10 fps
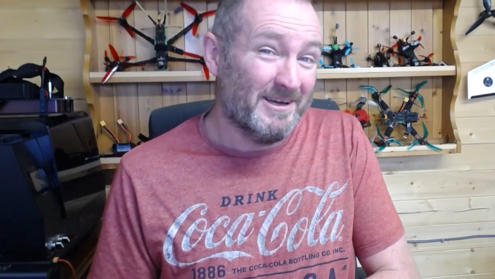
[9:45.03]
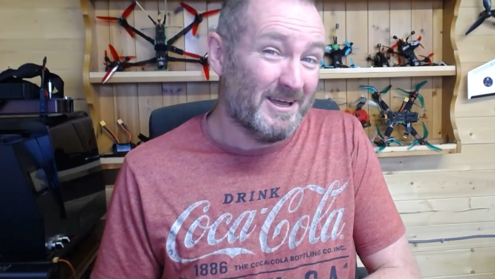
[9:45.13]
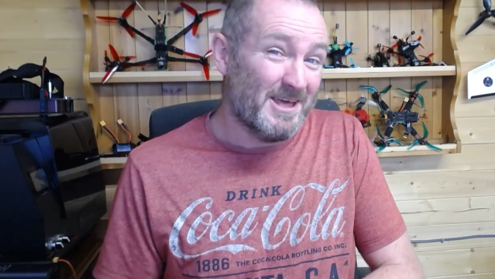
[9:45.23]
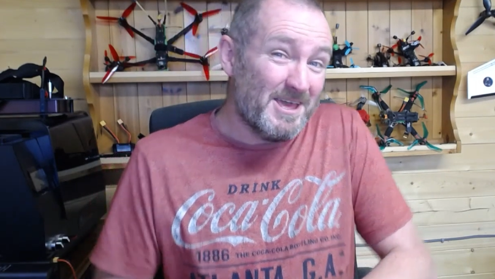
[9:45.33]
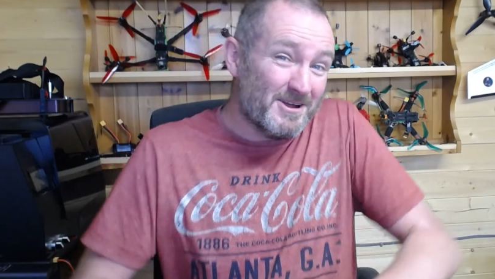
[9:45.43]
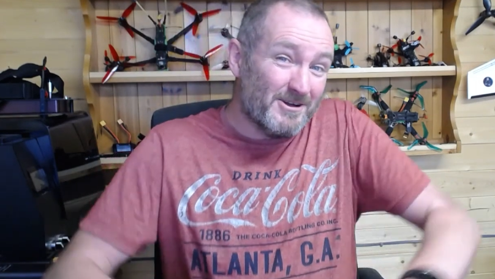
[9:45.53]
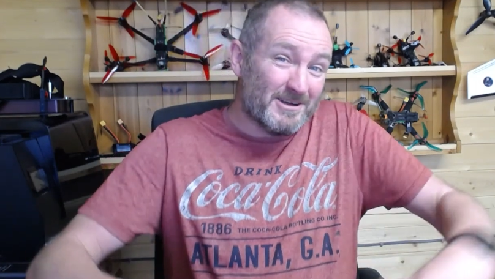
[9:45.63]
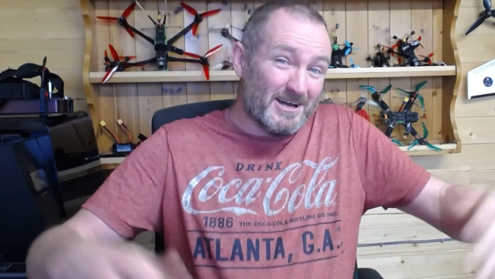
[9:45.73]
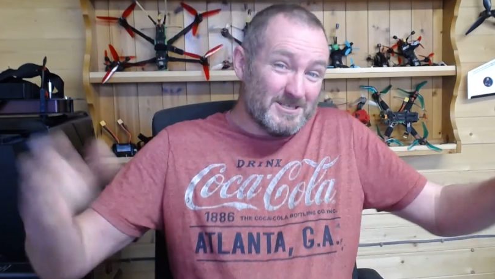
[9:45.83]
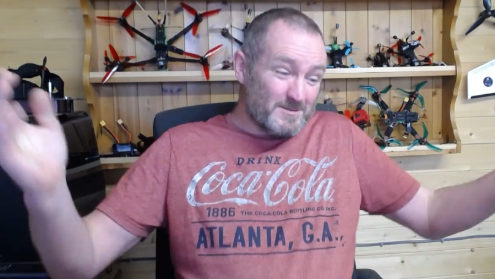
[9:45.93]
And there you go,
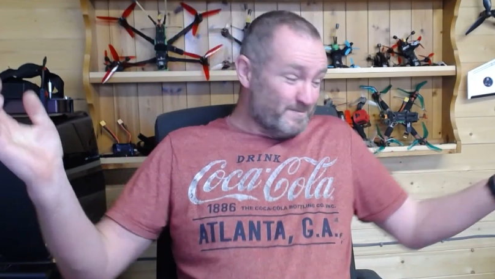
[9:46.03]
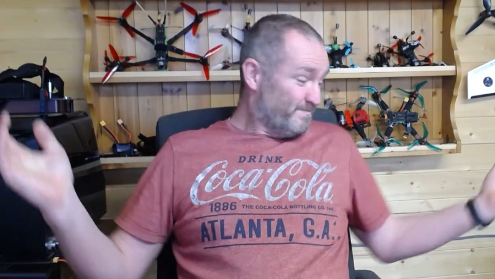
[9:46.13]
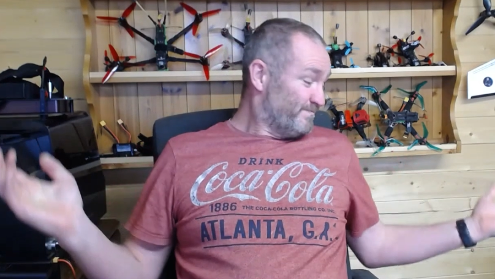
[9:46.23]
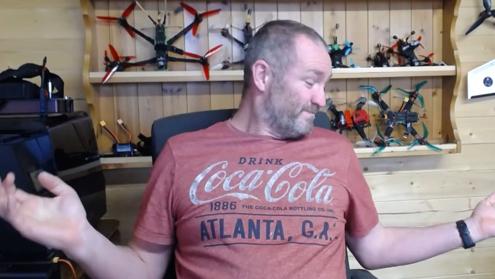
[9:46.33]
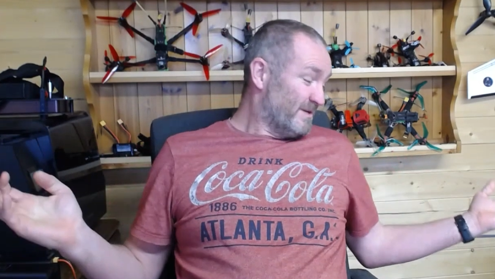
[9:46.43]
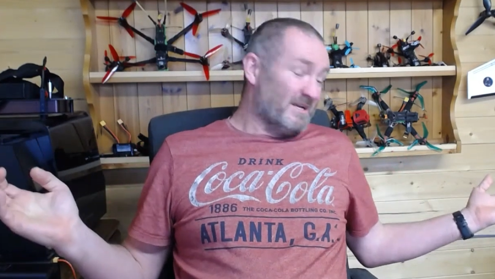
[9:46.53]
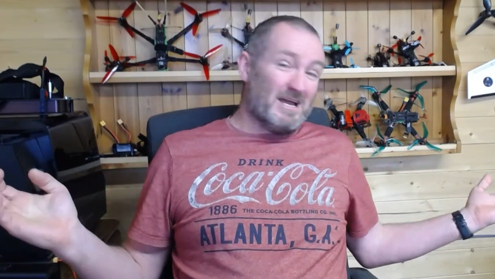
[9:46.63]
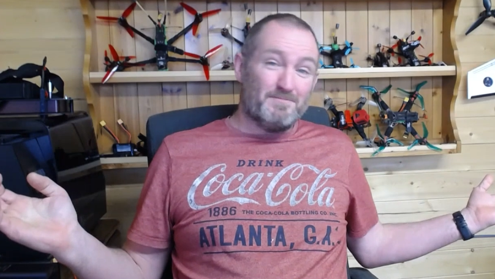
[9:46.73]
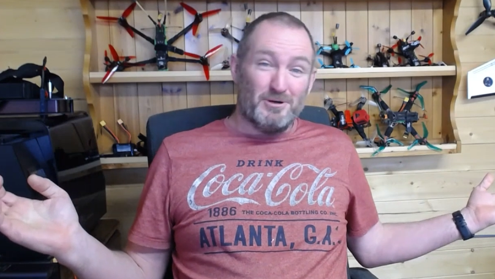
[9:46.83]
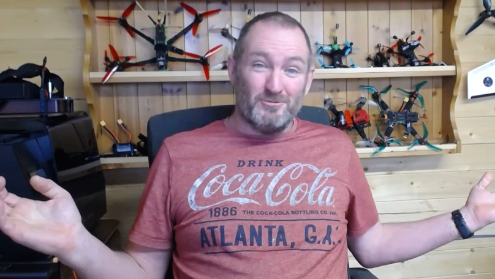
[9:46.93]
guys.
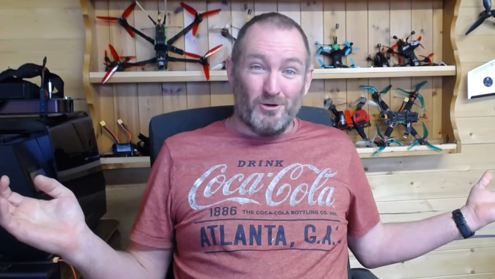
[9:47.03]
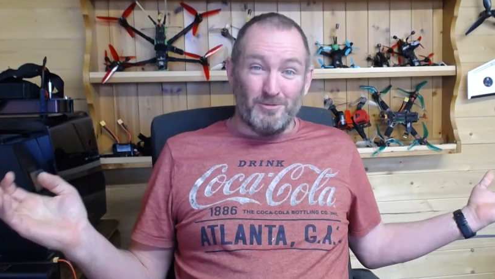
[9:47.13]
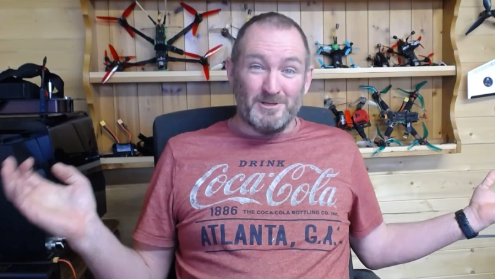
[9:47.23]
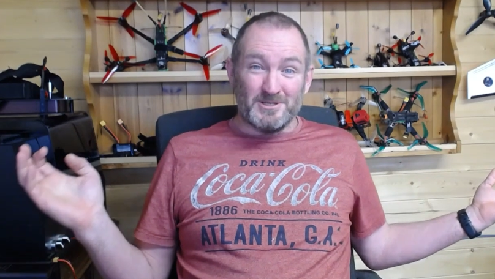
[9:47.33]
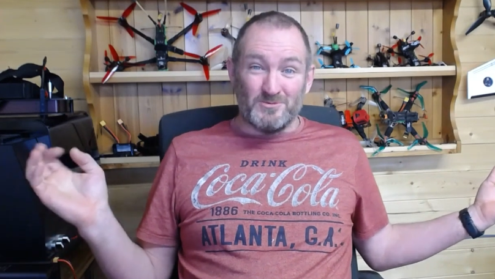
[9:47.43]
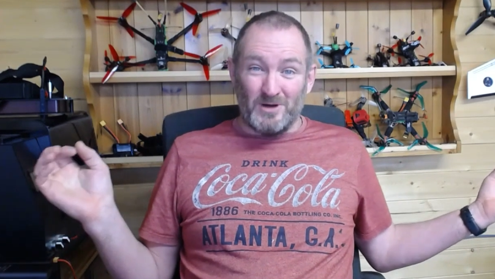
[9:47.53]
Lipo warmers.